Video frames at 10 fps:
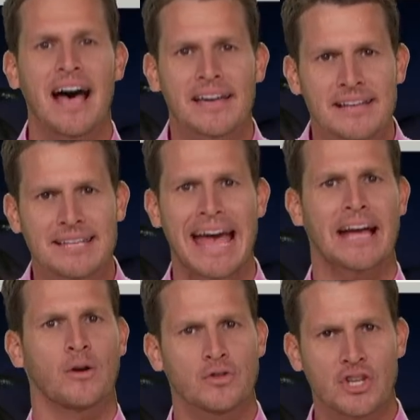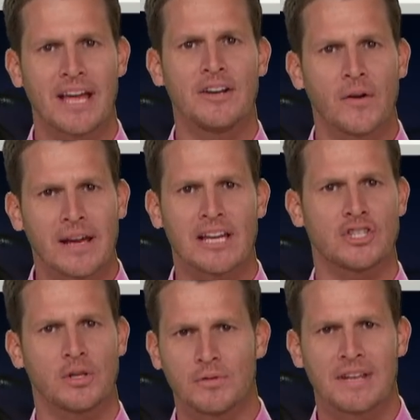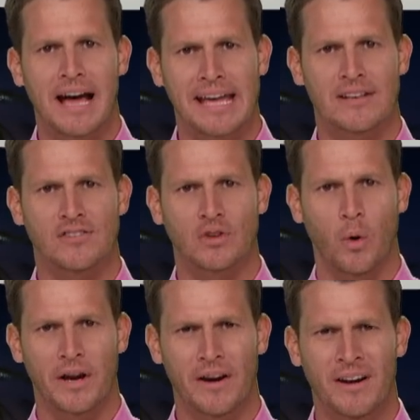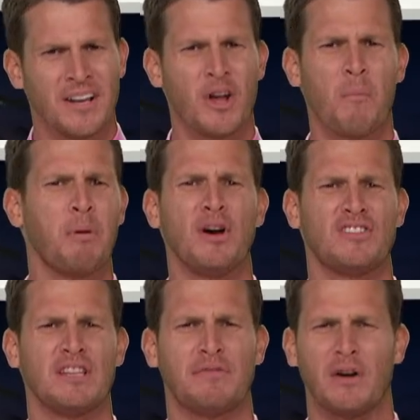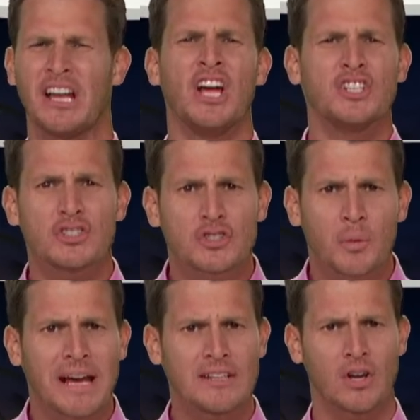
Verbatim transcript: how you tackle gender issues, Diane Sawyer. No pussyfooting, just straight